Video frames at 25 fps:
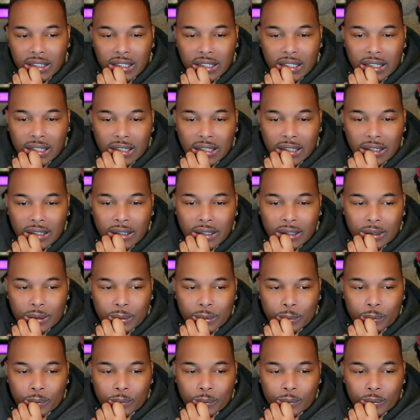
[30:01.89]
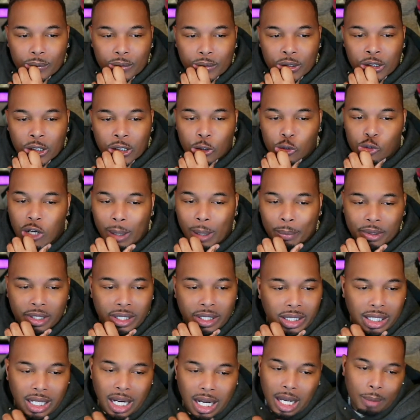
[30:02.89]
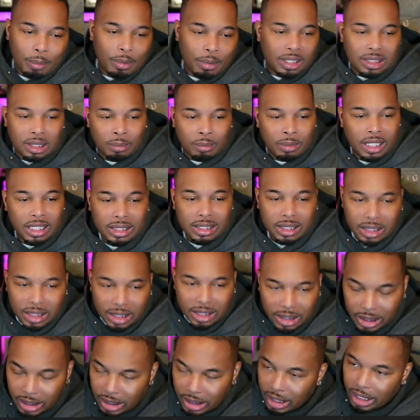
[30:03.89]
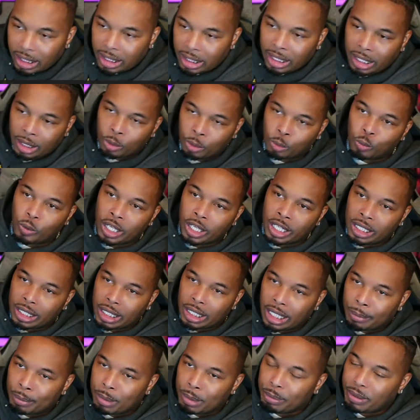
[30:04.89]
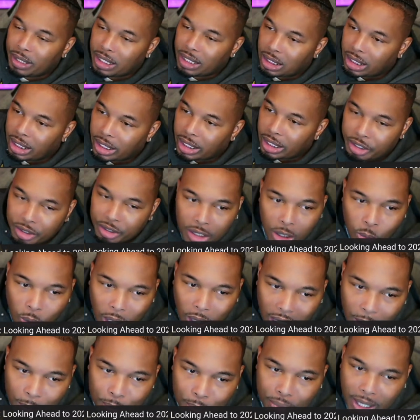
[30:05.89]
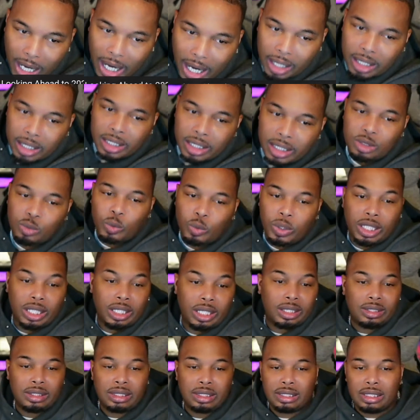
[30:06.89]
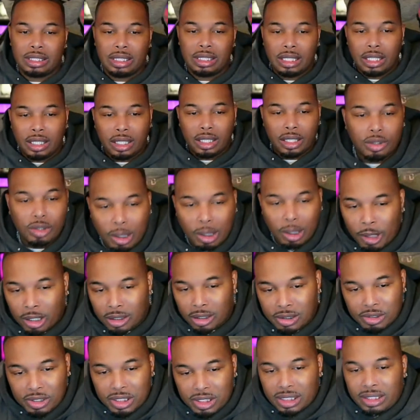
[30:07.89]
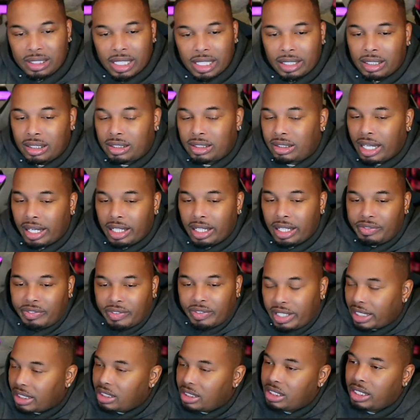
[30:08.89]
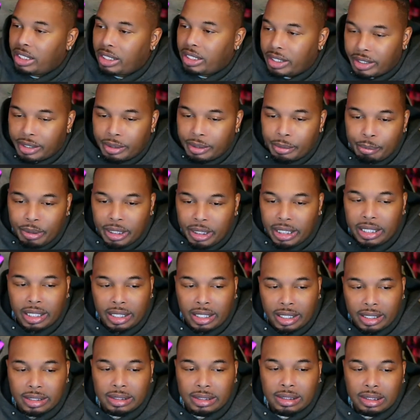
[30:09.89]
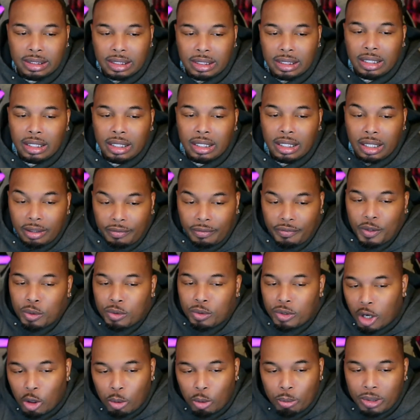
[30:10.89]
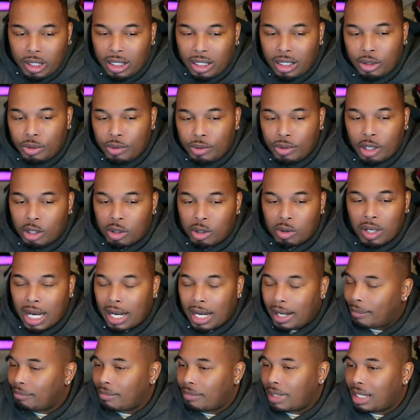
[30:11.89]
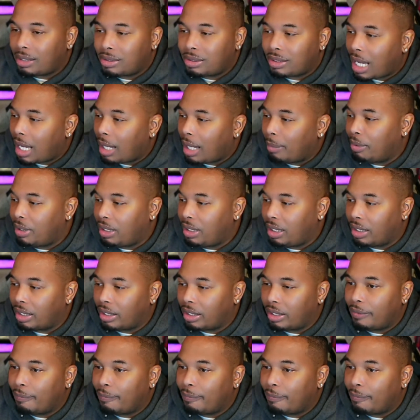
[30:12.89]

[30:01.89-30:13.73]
Drop it in the comments. I'm listening. And let me be clear, while I'm proud of these wins, I'm also just setting the stage for next year, because if you know me, I'm not stopping here.